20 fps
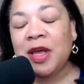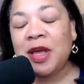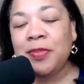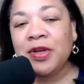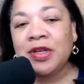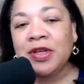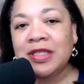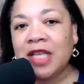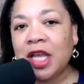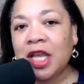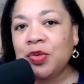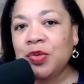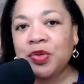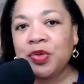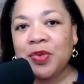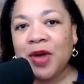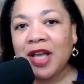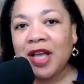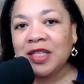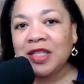My book,
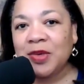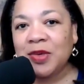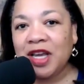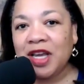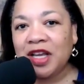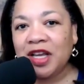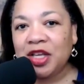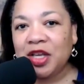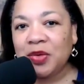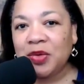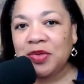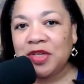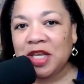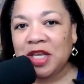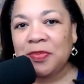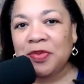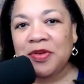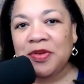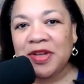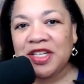Sacred Rest, we kind of go
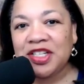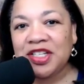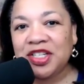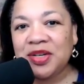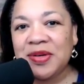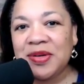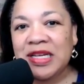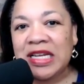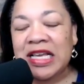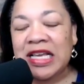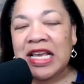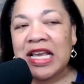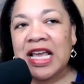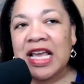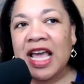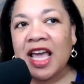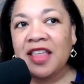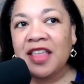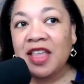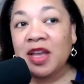deeper into it.
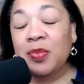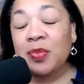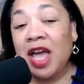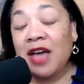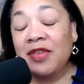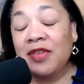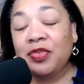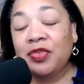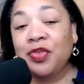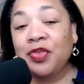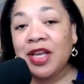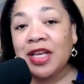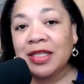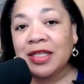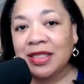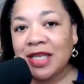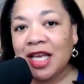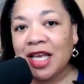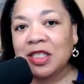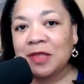And then we have a free
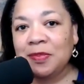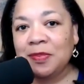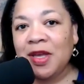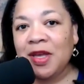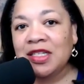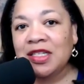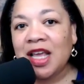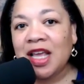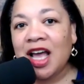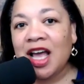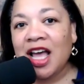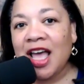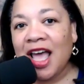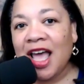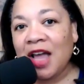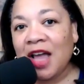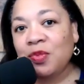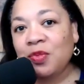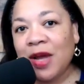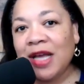assessment
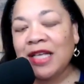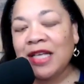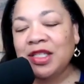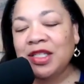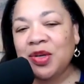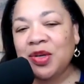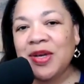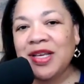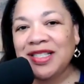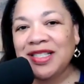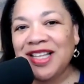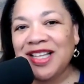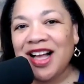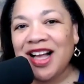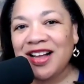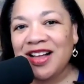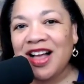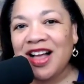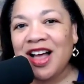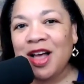at
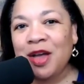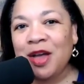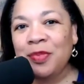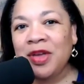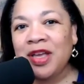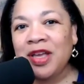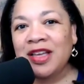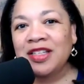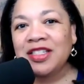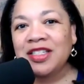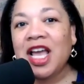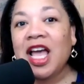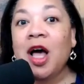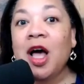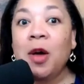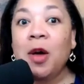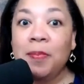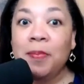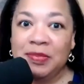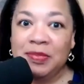restquiz.com to
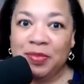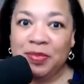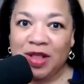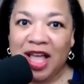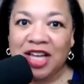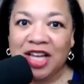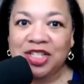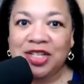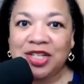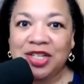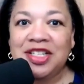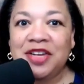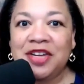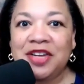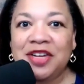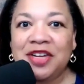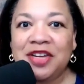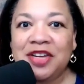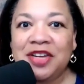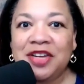help people actually
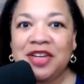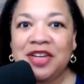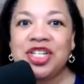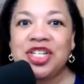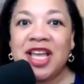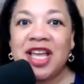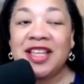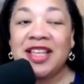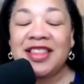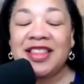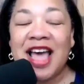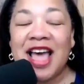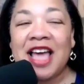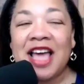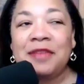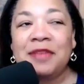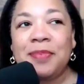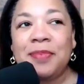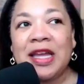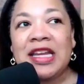differentiate that.